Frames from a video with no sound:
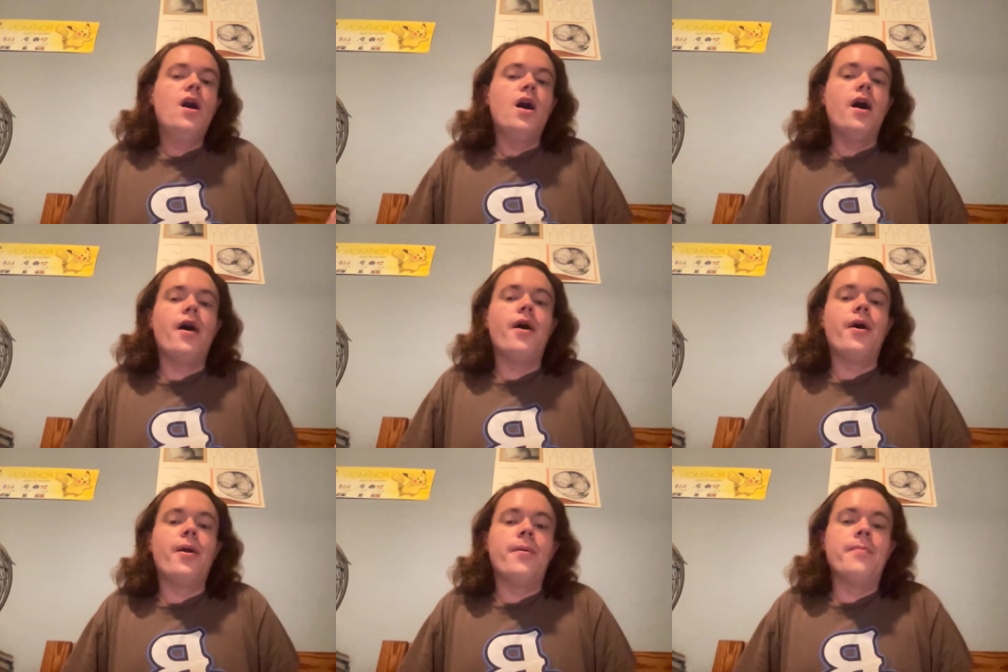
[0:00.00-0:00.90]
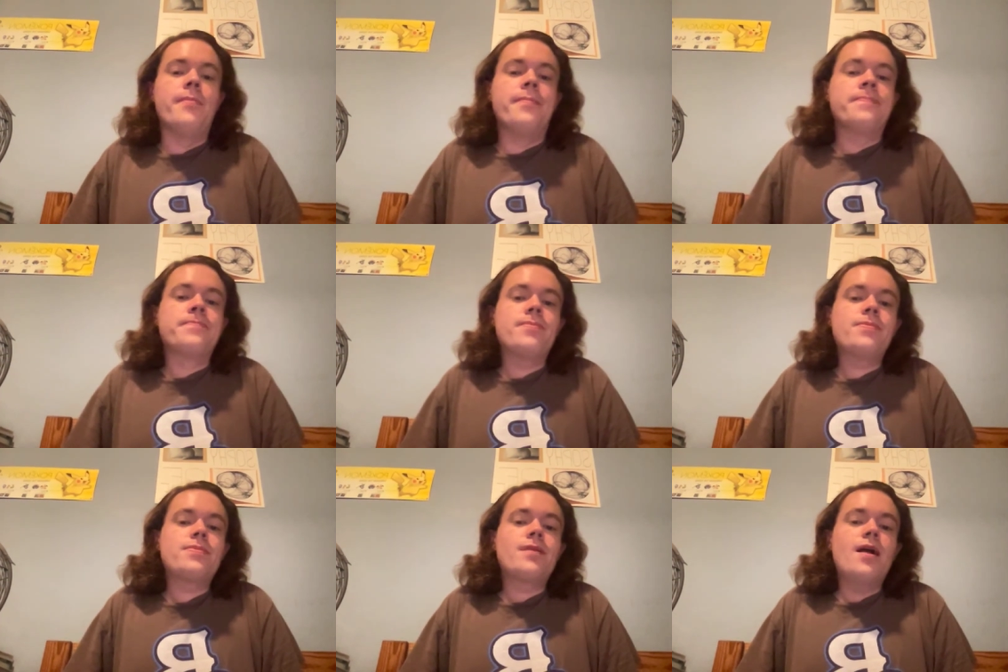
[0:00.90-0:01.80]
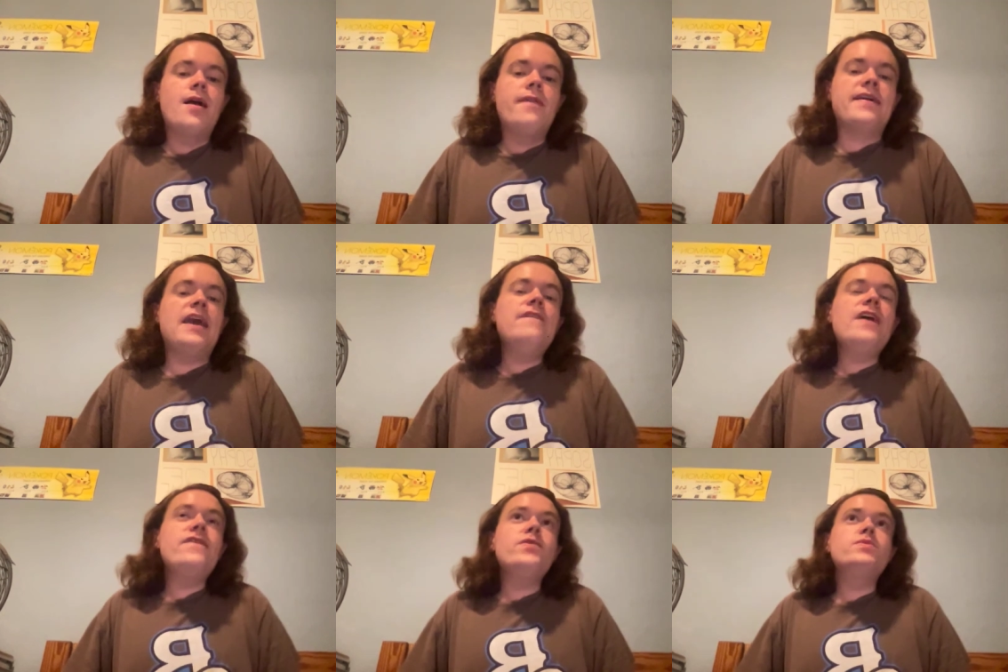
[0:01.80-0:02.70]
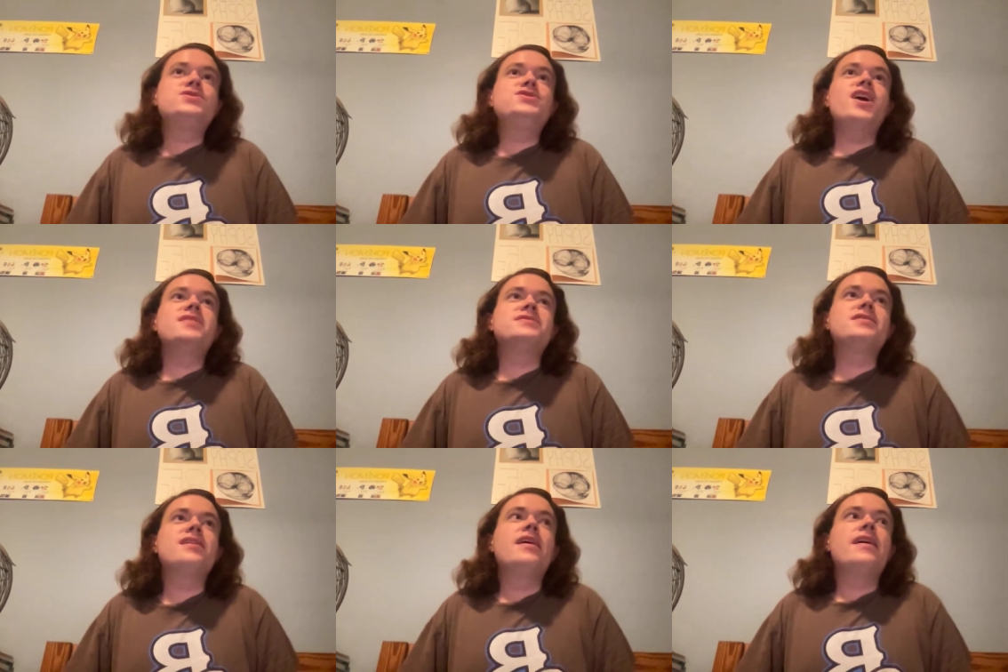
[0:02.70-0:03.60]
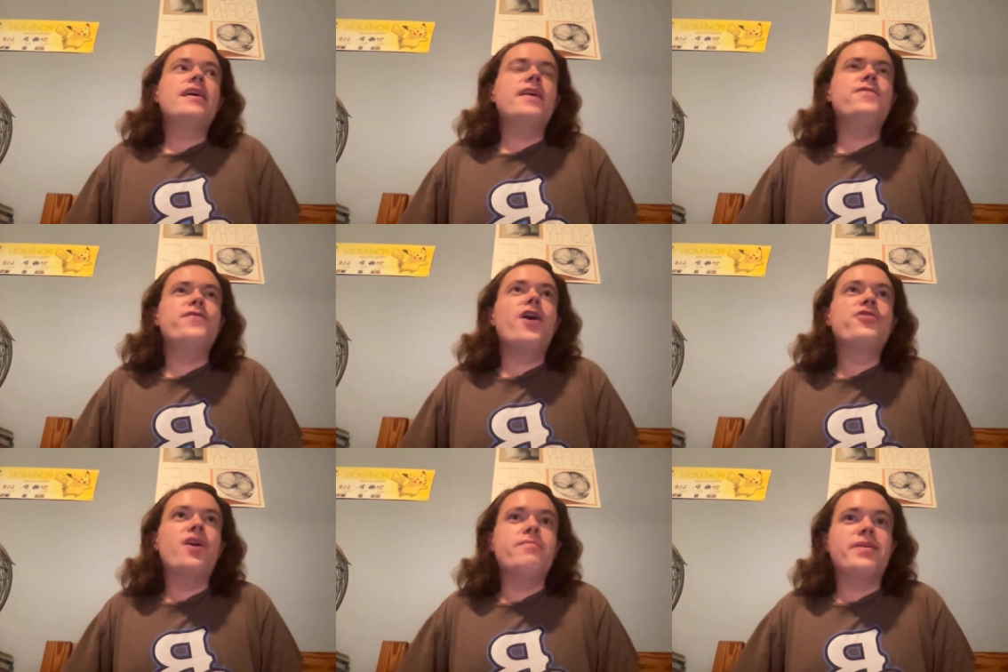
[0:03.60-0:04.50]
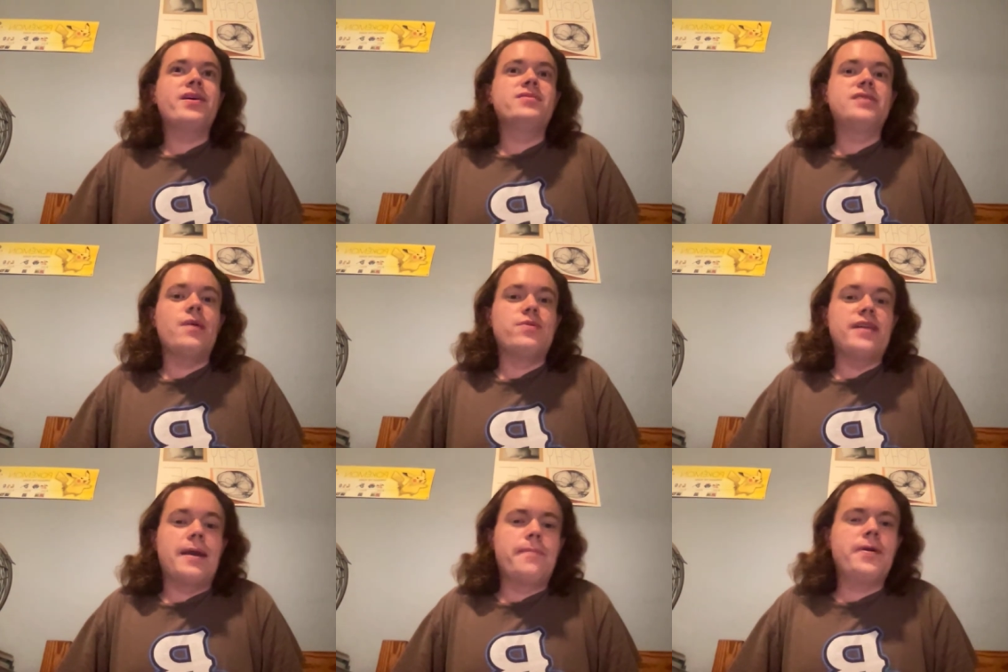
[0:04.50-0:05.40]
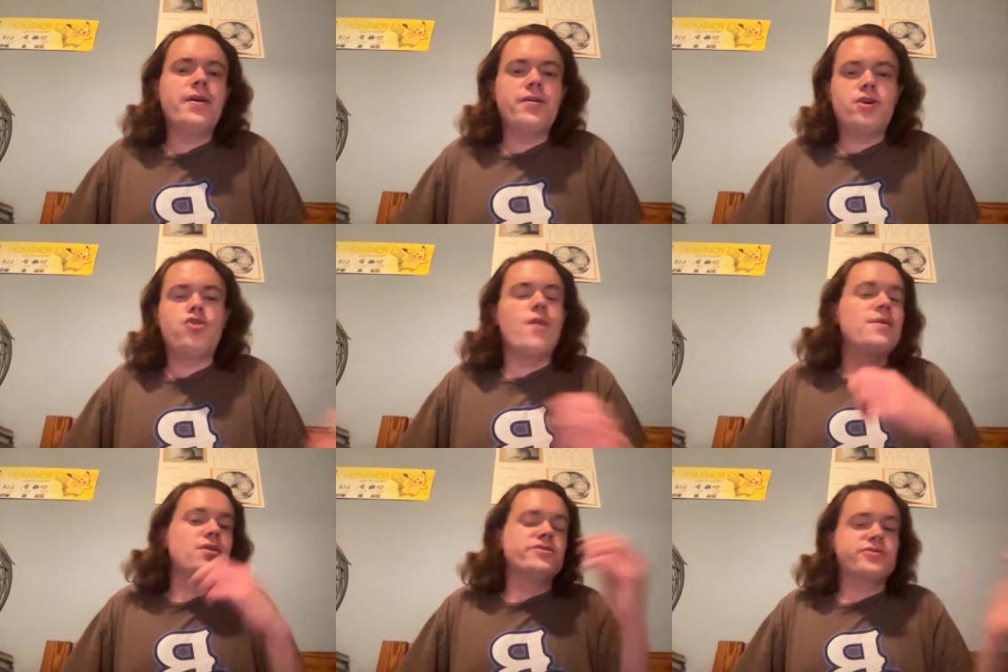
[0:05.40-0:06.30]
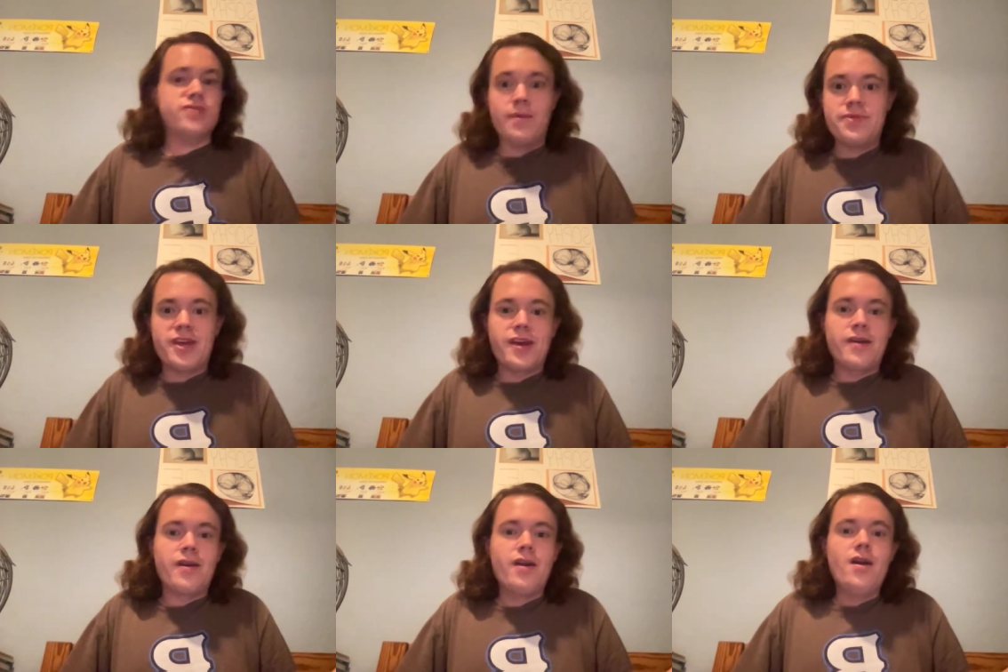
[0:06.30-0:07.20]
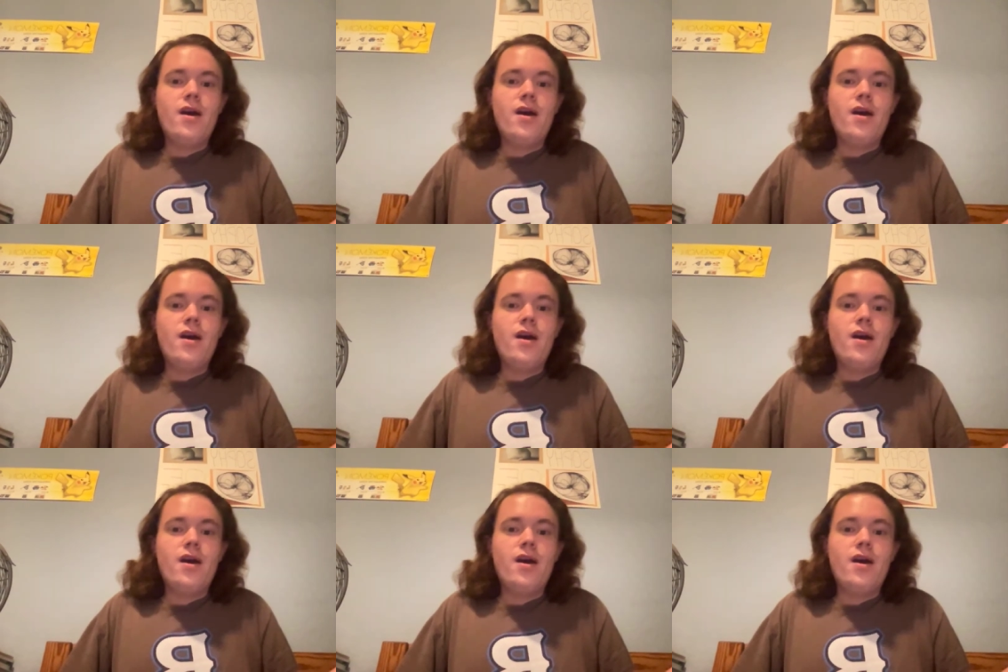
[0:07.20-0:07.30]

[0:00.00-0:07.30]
Like, if it was just he fought them because they were, like, criminals or something,